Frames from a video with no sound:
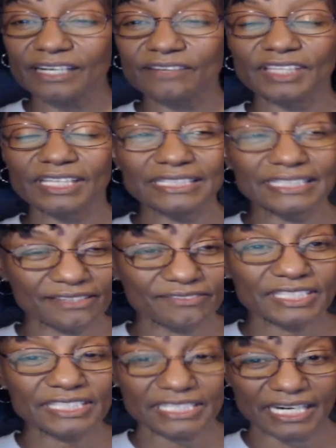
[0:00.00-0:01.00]
of the
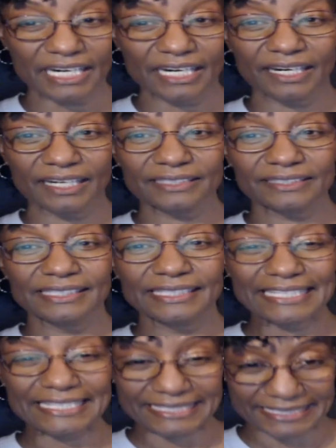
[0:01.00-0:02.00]
living God
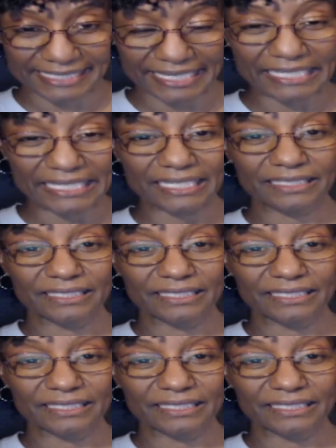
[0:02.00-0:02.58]
is dead?